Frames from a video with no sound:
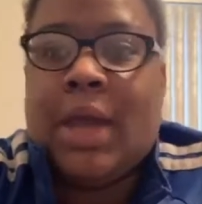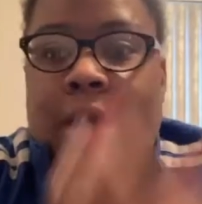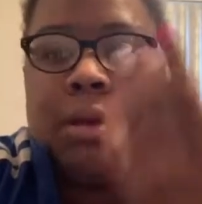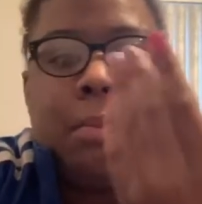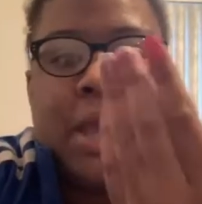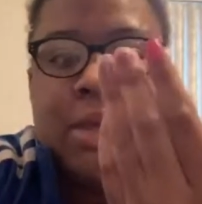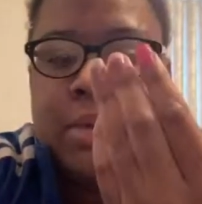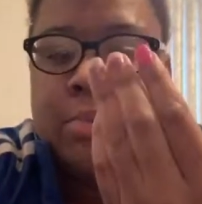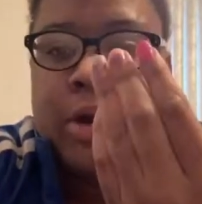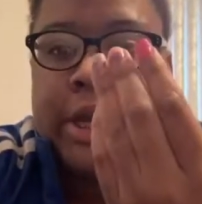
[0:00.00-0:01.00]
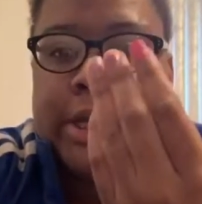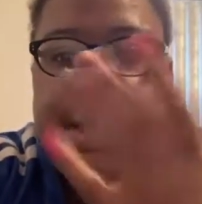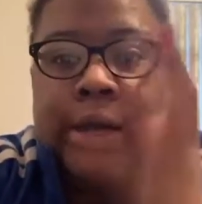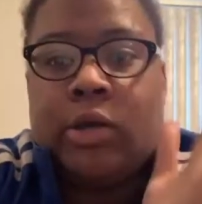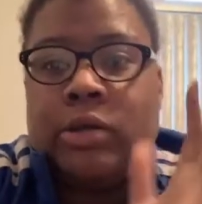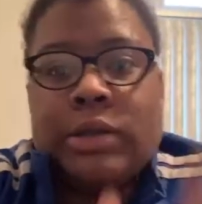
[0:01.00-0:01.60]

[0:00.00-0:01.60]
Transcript: And it made me break nails.